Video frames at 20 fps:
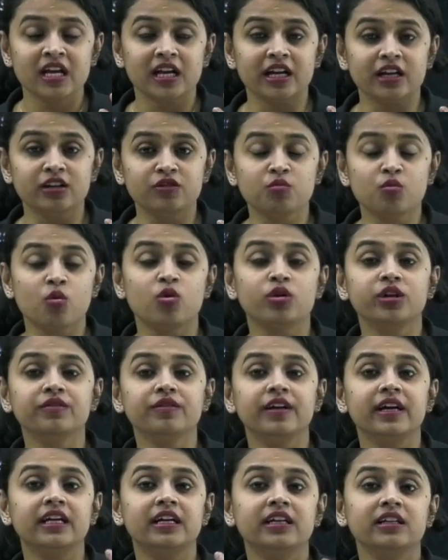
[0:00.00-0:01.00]
kind of
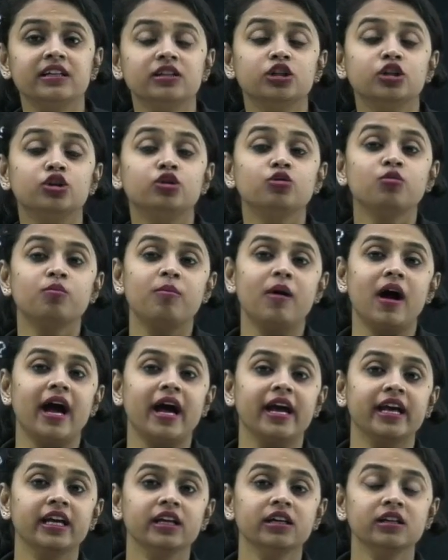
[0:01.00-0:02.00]
motivated to
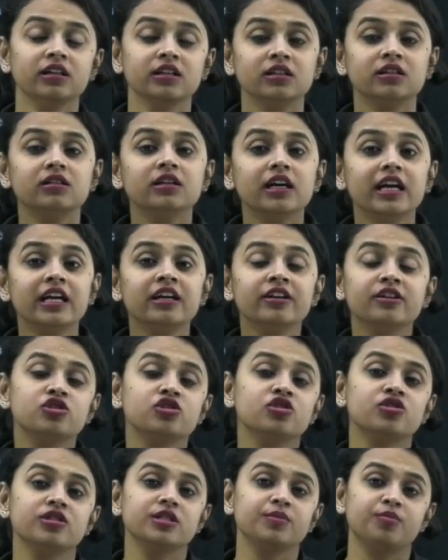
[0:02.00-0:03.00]
buy the
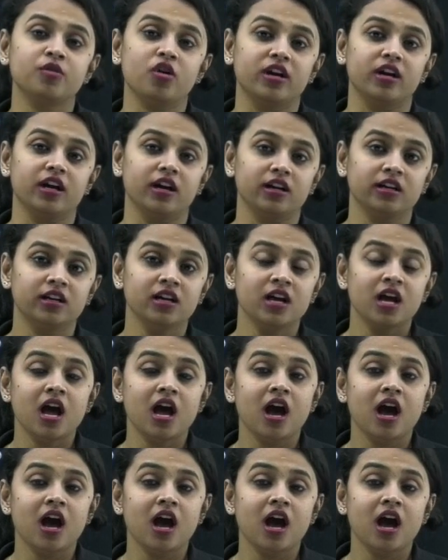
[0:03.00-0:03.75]
indigenous product.